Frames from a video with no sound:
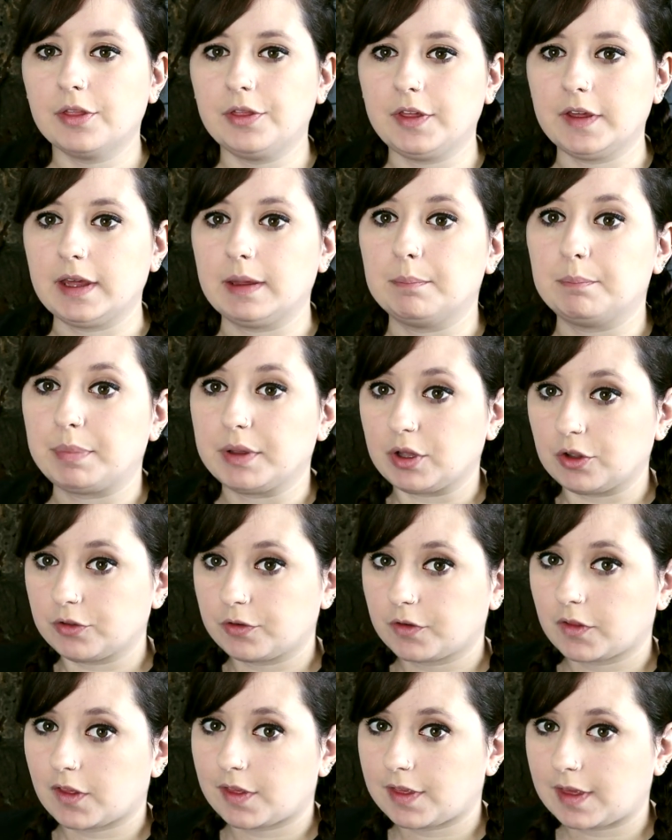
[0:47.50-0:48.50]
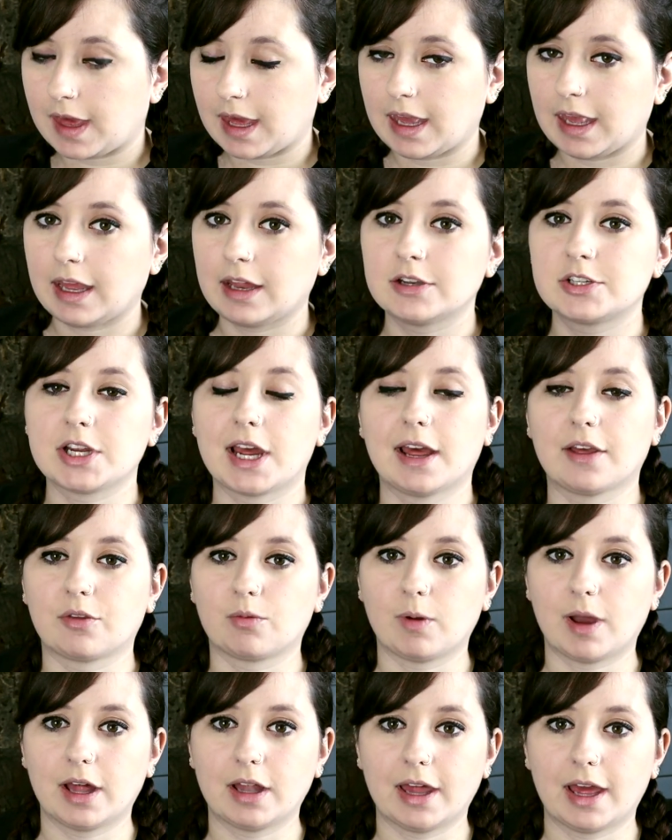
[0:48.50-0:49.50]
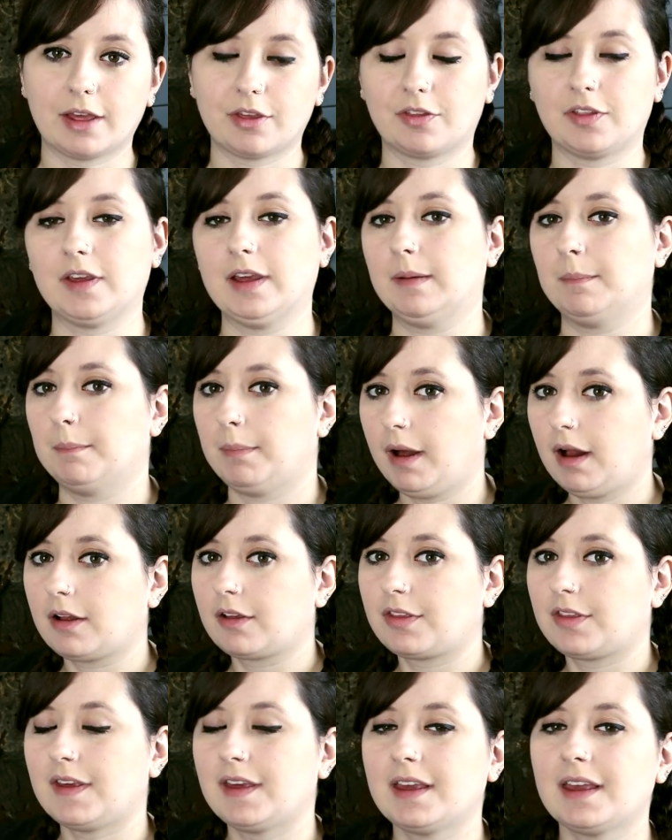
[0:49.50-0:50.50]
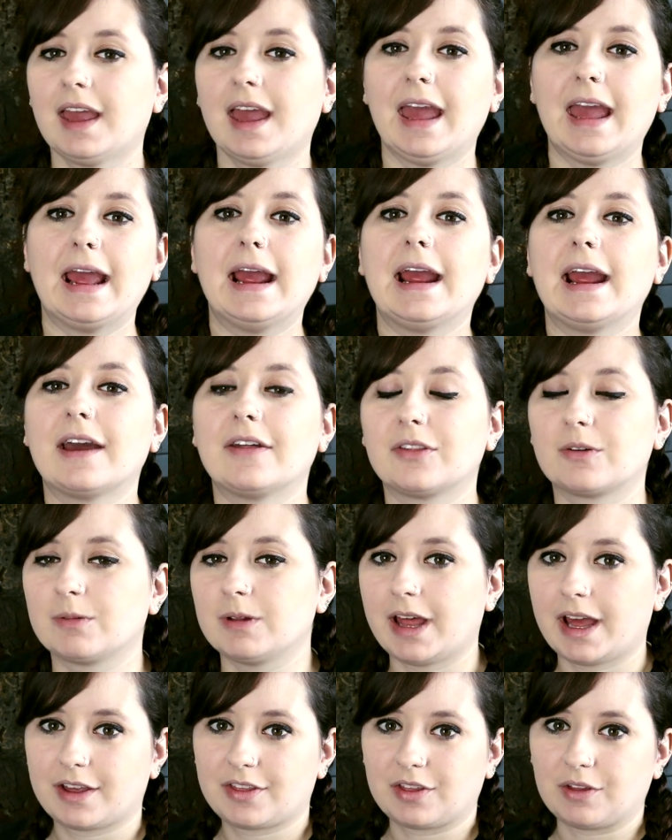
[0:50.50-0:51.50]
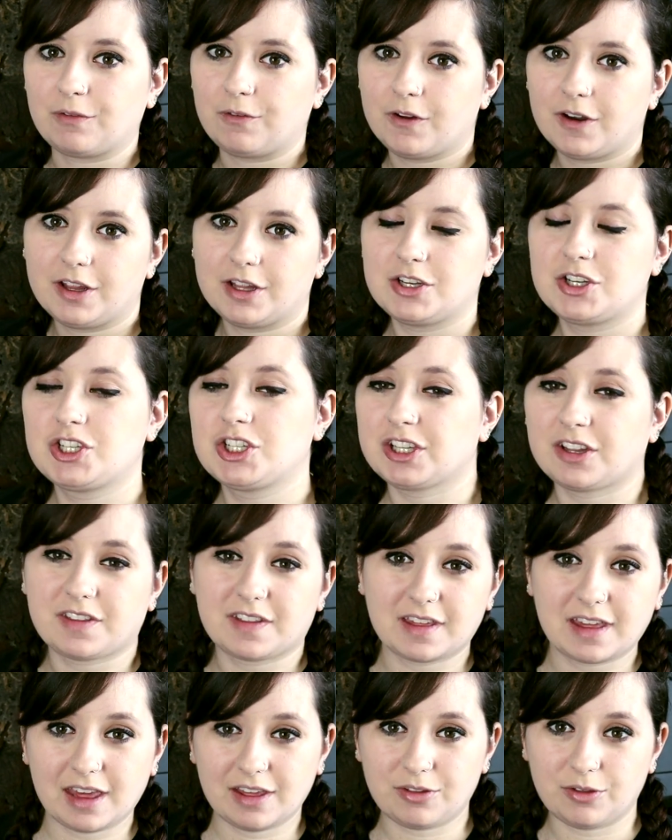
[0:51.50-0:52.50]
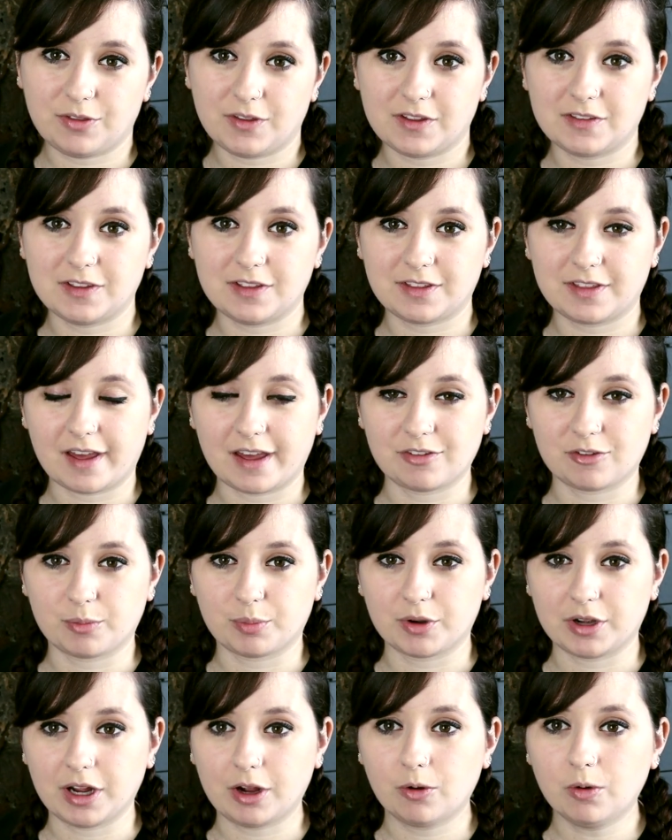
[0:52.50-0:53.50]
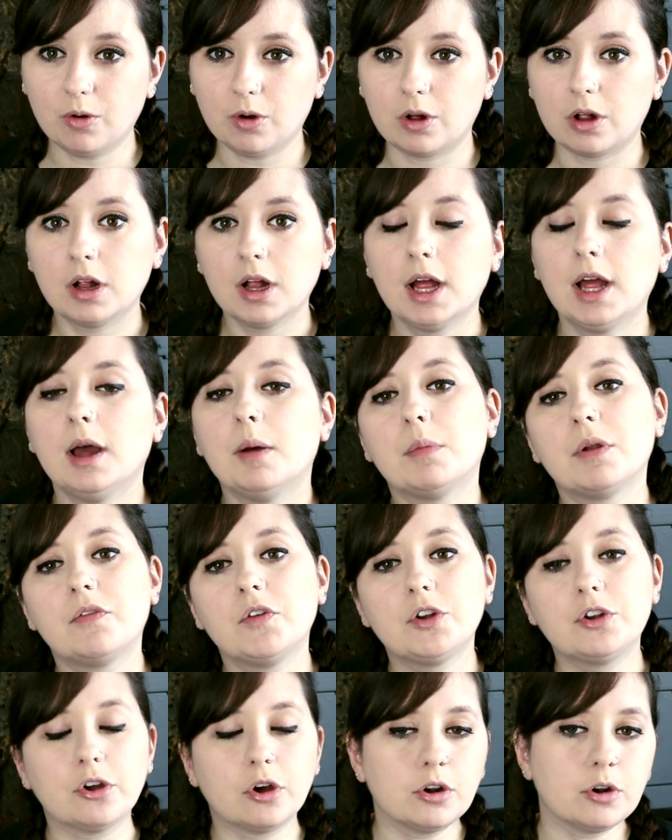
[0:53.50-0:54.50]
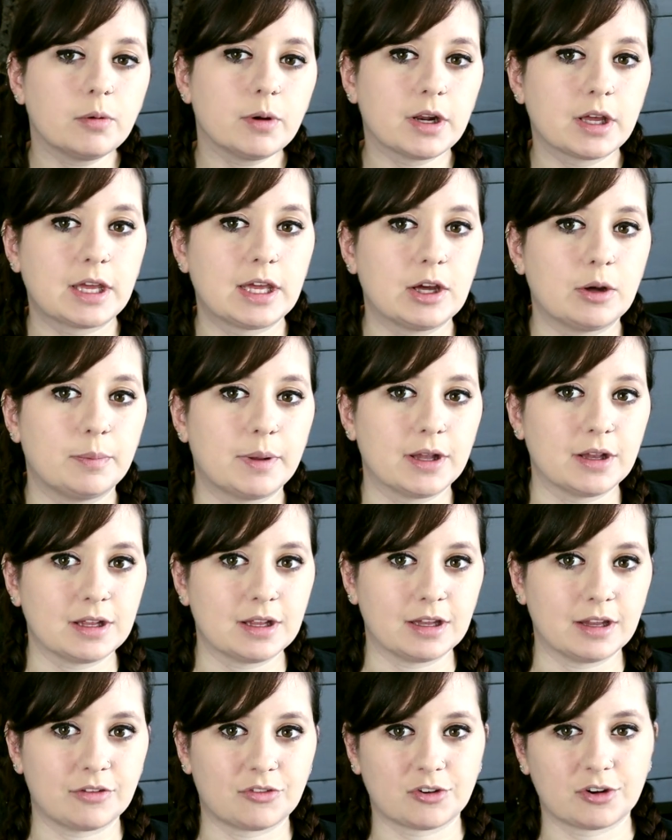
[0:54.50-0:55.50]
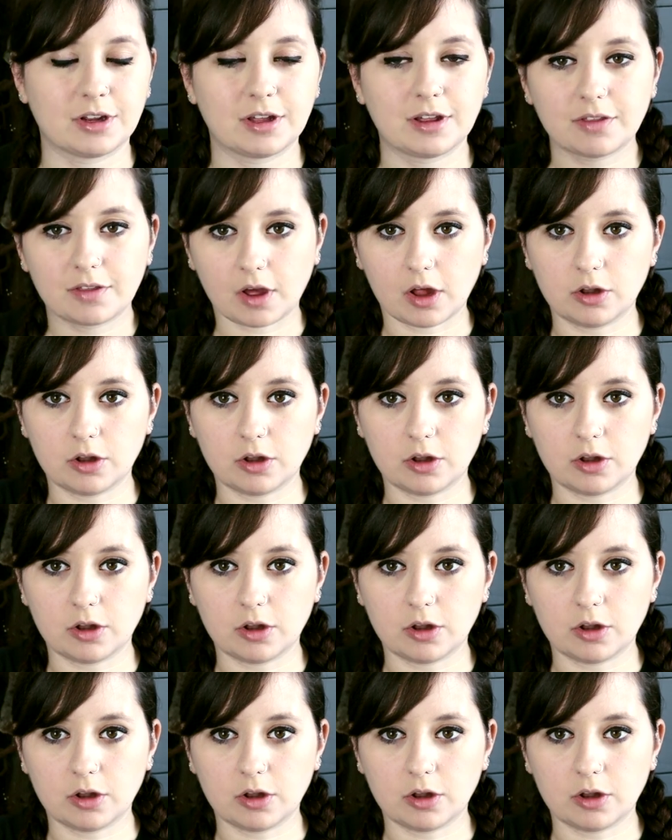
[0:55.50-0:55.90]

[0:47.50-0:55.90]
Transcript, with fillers: the build for this cage as well as the unboxing and the relaxing footage just in case case you think these guys are pretty cool. But if you don't know what a keel-belly lizard is,